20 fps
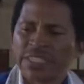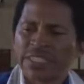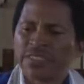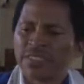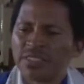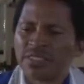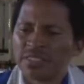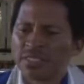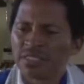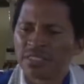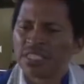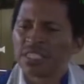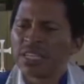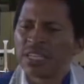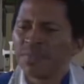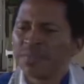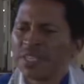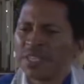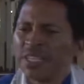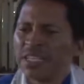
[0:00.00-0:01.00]
That is it.
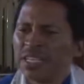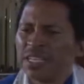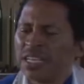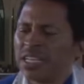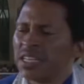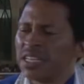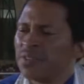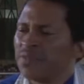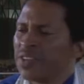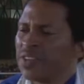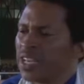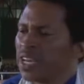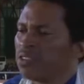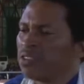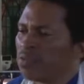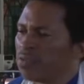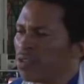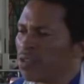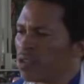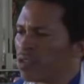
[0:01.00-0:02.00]
The same thing in the
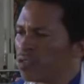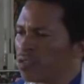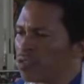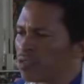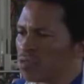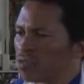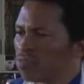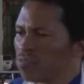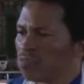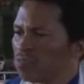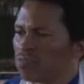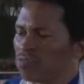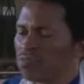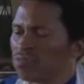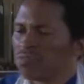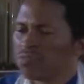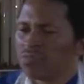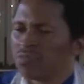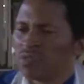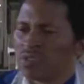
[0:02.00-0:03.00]
vineyard of God.
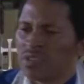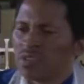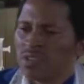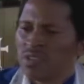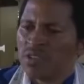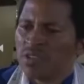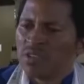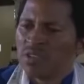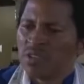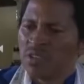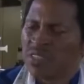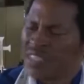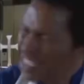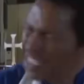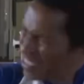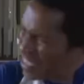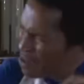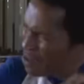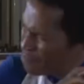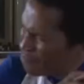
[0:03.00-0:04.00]

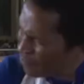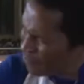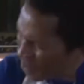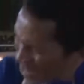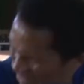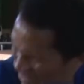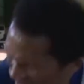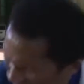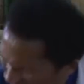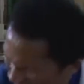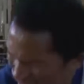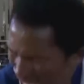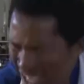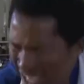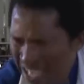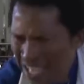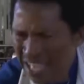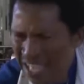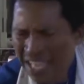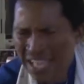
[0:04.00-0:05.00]
The same Father,
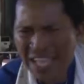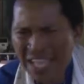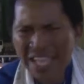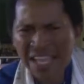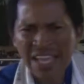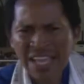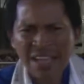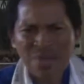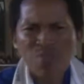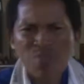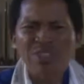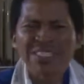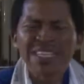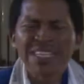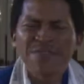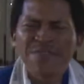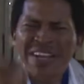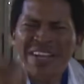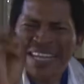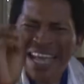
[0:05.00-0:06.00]

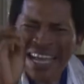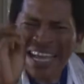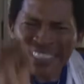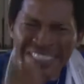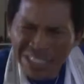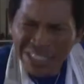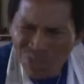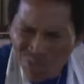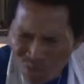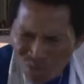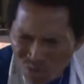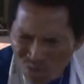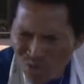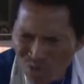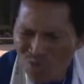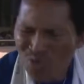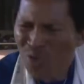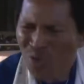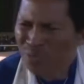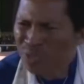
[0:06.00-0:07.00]
but different
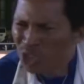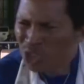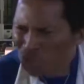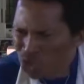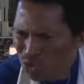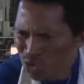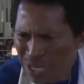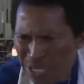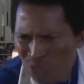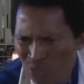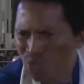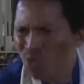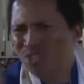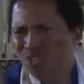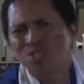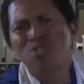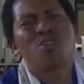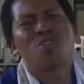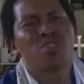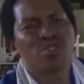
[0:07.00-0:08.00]
attitudes from the children
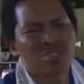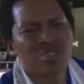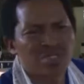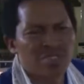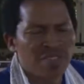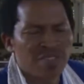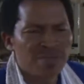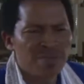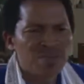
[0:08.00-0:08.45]
towards God.